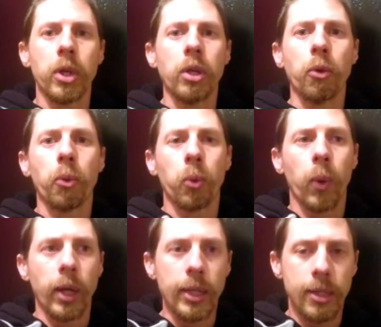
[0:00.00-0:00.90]
you'll
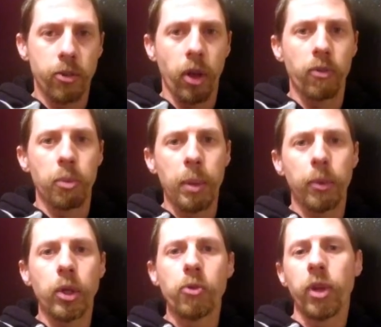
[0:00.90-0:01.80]
quickly discover people
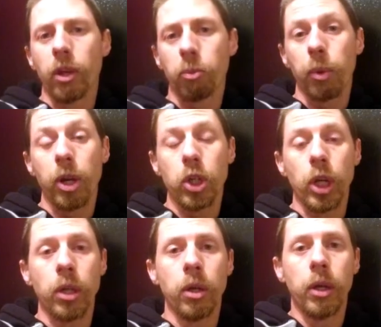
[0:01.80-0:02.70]
use the expression